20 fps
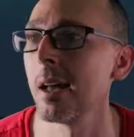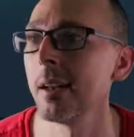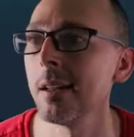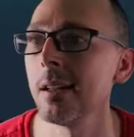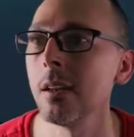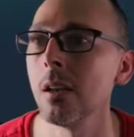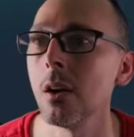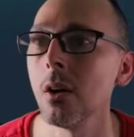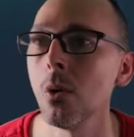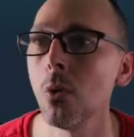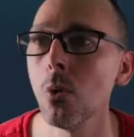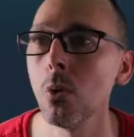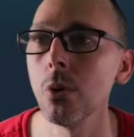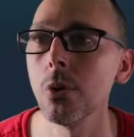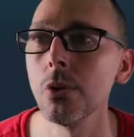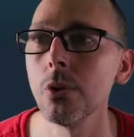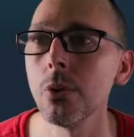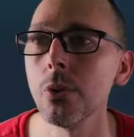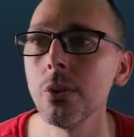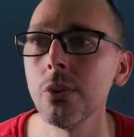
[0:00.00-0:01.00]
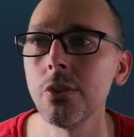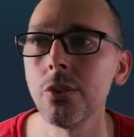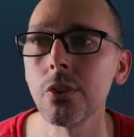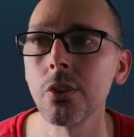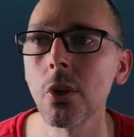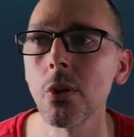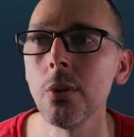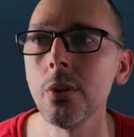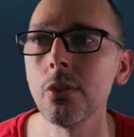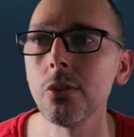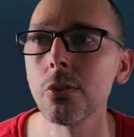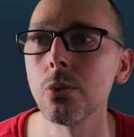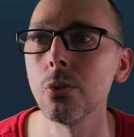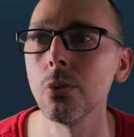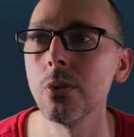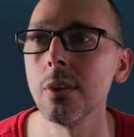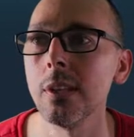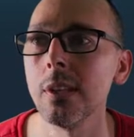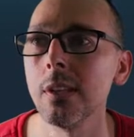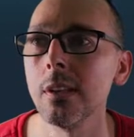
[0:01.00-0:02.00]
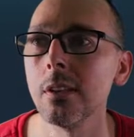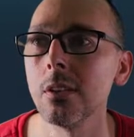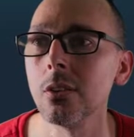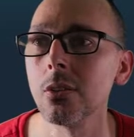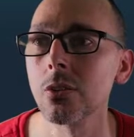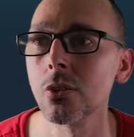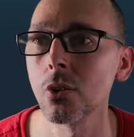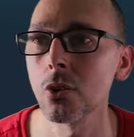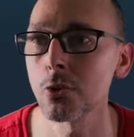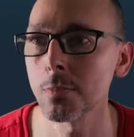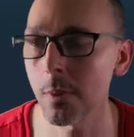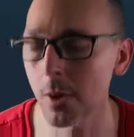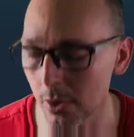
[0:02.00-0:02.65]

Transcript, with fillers: And then all you do is you go into the search